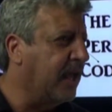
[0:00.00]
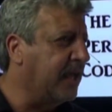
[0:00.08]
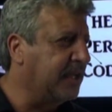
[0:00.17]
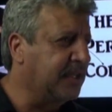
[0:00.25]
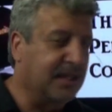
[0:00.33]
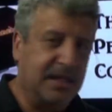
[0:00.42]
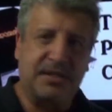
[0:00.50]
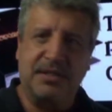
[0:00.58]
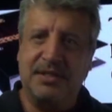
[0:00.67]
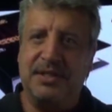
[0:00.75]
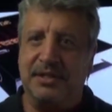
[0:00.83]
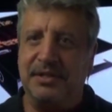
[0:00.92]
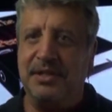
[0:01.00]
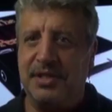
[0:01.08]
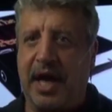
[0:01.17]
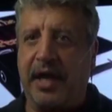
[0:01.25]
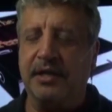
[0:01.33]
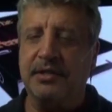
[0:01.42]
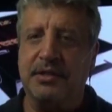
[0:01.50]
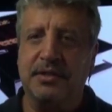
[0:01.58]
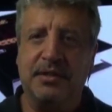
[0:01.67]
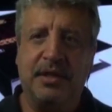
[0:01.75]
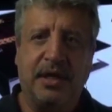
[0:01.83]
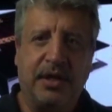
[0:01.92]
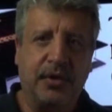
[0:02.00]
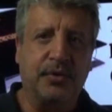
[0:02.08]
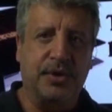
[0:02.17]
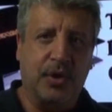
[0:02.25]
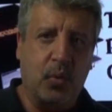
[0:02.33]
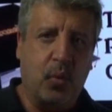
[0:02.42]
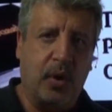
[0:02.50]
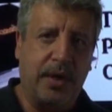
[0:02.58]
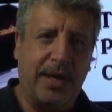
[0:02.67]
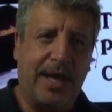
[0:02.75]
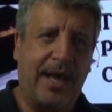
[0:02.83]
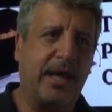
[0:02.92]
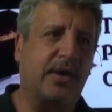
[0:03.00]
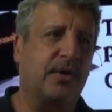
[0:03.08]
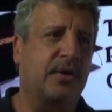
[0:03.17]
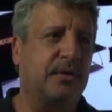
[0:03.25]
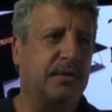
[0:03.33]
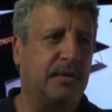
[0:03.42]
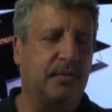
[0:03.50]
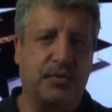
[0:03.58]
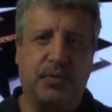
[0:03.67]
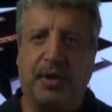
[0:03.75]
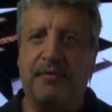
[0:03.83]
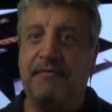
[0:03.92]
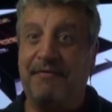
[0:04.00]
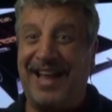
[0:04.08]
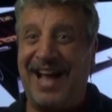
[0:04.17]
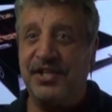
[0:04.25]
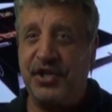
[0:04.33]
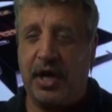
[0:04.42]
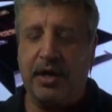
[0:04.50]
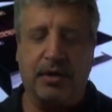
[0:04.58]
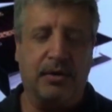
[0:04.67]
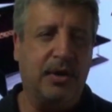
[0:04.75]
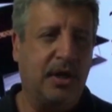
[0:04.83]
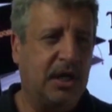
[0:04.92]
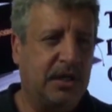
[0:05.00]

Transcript: and in less than 60 seconds, using one anchor that was a flash anchor